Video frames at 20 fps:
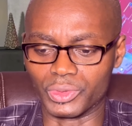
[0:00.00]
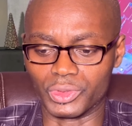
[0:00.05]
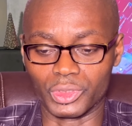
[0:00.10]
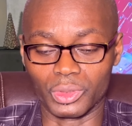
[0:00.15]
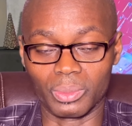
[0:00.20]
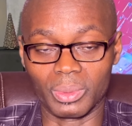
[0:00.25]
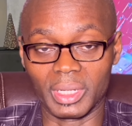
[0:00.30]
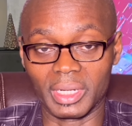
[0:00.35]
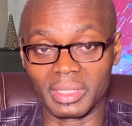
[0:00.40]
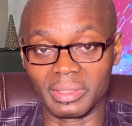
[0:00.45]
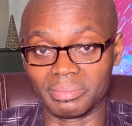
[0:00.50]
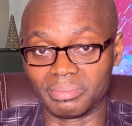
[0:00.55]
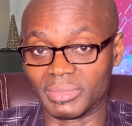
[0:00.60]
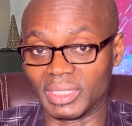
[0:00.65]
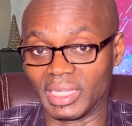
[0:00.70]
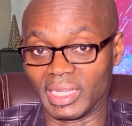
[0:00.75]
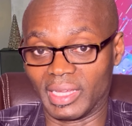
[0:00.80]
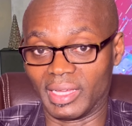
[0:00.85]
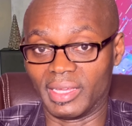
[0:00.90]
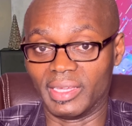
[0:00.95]
do it
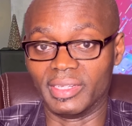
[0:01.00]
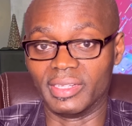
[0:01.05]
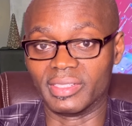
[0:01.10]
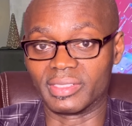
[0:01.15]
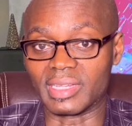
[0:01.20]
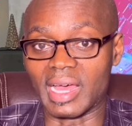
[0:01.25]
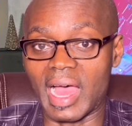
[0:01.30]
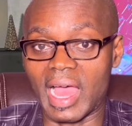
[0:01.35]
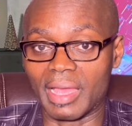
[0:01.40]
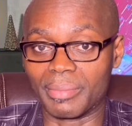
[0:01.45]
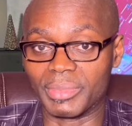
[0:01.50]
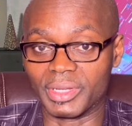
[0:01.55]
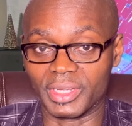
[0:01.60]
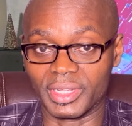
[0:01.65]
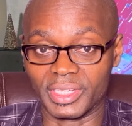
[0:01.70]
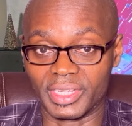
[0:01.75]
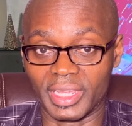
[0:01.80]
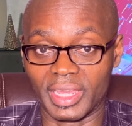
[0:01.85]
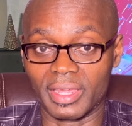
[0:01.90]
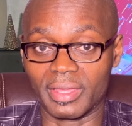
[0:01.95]
any time in the
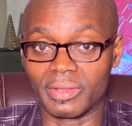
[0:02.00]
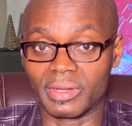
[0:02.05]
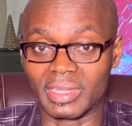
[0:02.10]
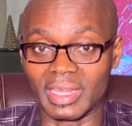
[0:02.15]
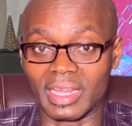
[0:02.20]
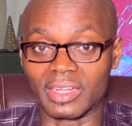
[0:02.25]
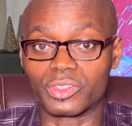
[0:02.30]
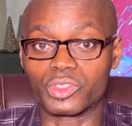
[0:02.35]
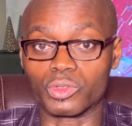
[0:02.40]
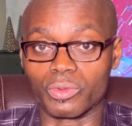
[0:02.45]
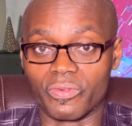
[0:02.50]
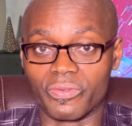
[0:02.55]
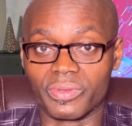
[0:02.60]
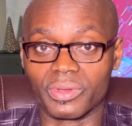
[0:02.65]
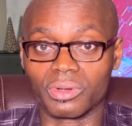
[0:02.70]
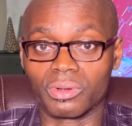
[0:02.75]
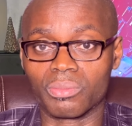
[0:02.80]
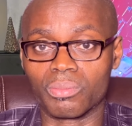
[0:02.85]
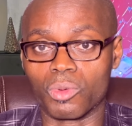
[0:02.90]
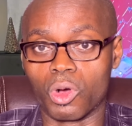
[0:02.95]
day that you
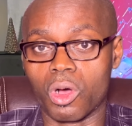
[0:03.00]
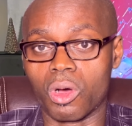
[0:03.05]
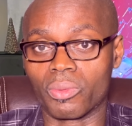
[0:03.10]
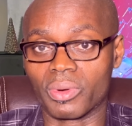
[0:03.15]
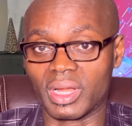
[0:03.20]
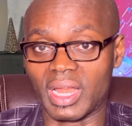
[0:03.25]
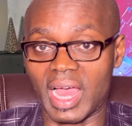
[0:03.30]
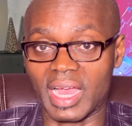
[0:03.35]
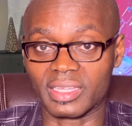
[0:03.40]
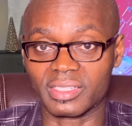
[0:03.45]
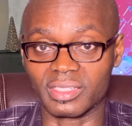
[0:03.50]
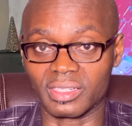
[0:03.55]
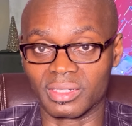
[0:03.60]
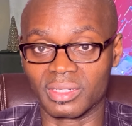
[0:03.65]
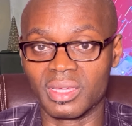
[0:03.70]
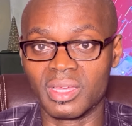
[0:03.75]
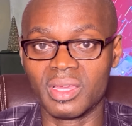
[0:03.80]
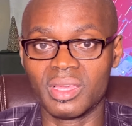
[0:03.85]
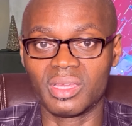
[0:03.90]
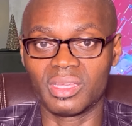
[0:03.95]
feel more relaxed and
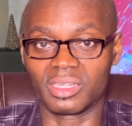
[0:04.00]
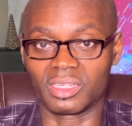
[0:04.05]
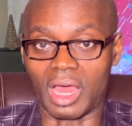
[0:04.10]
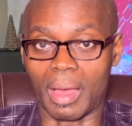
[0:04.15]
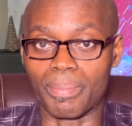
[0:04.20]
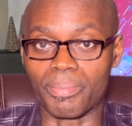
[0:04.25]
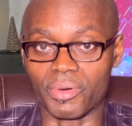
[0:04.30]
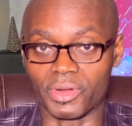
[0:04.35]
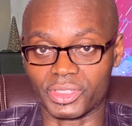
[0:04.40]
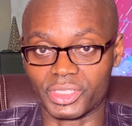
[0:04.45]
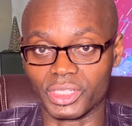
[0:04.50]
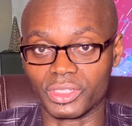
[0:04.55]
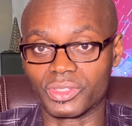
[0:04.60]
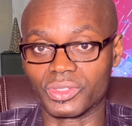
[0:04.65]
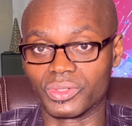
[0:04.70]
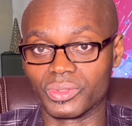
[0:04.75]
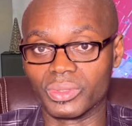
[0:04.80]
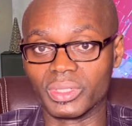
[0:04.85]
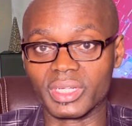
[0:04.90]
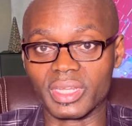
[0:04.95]
not pressure to
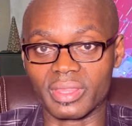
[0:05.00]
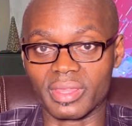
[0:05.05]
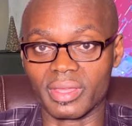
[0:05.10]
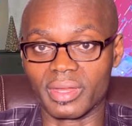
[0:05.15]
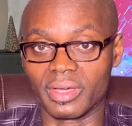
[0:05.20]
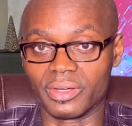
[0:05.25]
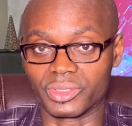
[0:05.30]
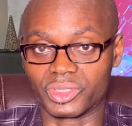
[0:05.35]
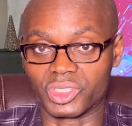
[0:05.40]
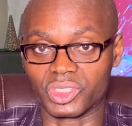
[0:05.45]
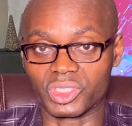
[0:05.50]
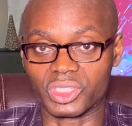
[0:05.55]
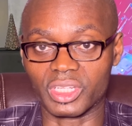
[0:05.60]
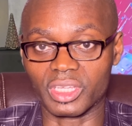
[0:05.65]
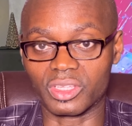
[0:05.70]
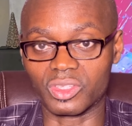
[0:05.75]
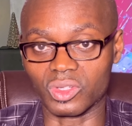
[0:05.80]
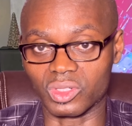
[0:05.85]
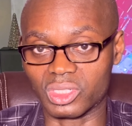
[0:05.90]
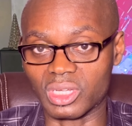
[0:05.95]
do anything else. Just
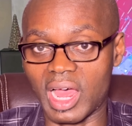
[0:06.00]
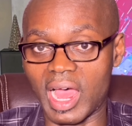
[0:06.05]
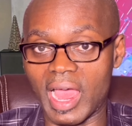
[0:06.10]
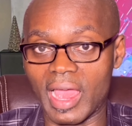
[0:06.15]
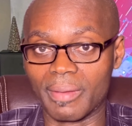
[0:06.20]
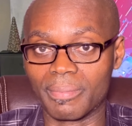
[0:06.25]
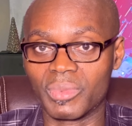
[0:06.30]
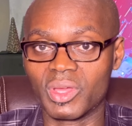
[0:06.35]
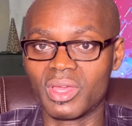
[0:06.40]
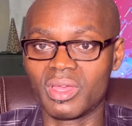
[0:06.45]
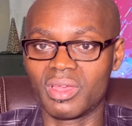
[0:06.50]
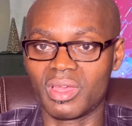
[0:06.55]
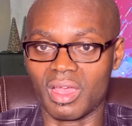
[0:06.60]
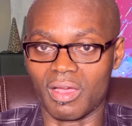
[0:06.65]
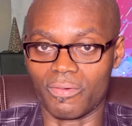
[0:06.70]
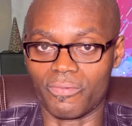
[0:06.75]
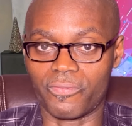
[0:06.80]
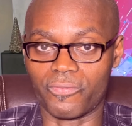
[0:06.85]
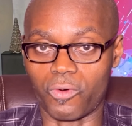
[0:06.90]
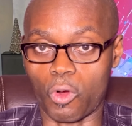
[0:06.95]
take your time
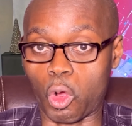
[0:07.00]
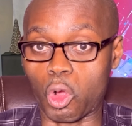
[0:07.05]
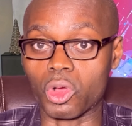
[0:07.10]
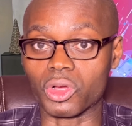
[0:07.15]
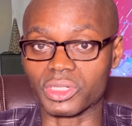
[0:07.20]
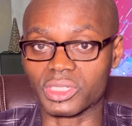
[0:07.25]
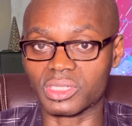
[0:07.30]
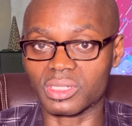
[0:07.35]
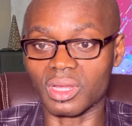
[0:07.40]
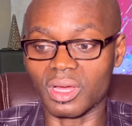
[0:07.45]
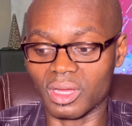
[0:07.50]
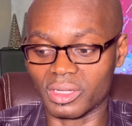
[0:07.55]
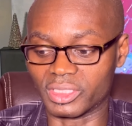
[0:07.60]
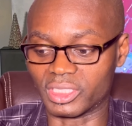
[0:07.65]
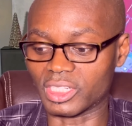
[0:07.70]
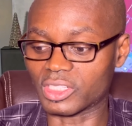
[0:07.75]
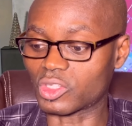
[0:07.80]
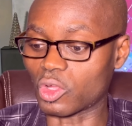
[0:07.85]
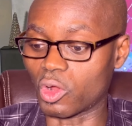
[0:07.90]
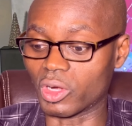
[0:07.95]
and focus
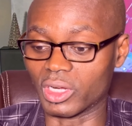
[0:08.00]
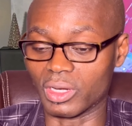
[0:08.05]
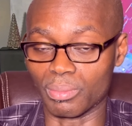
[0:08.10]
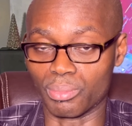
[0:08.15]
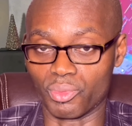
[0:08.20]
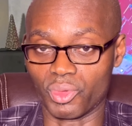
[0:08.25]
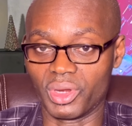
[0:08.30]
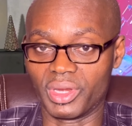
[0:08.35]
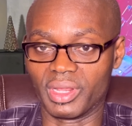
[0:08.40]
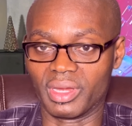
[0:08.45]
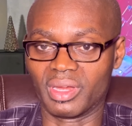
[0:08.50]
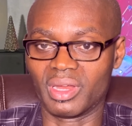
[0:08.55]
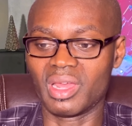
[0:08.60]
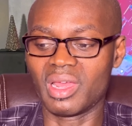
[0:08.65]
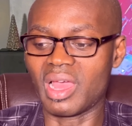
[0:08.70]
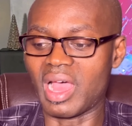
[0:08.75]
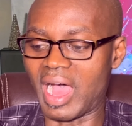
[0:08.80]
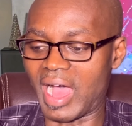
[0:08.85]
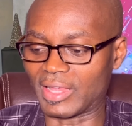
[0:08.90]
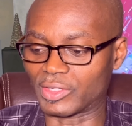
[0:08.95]
just on the breathing
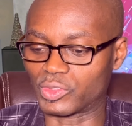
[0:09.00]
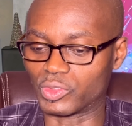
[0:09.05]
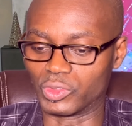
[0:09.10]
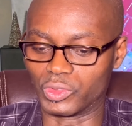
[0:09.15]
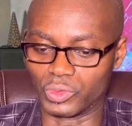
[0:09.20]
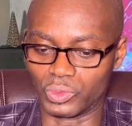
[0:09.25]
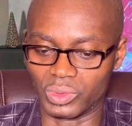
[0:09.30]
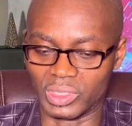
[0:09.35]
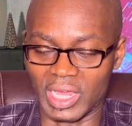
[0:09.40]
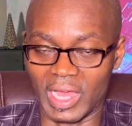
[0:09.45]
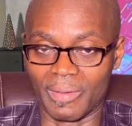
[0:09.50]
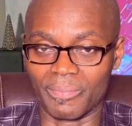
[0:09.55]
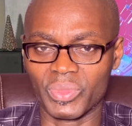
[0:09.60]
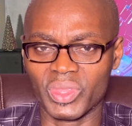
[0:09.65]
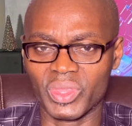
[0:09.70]
as you do that.